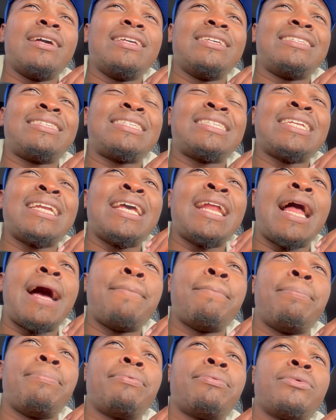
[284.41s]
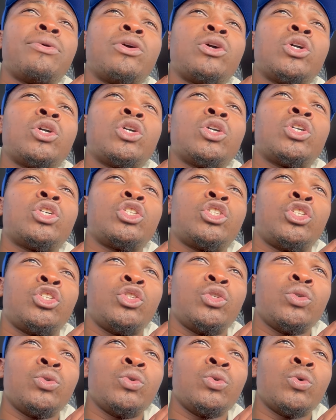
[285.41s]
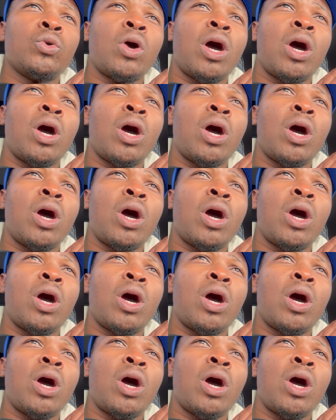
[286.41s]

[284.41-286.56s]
straight up to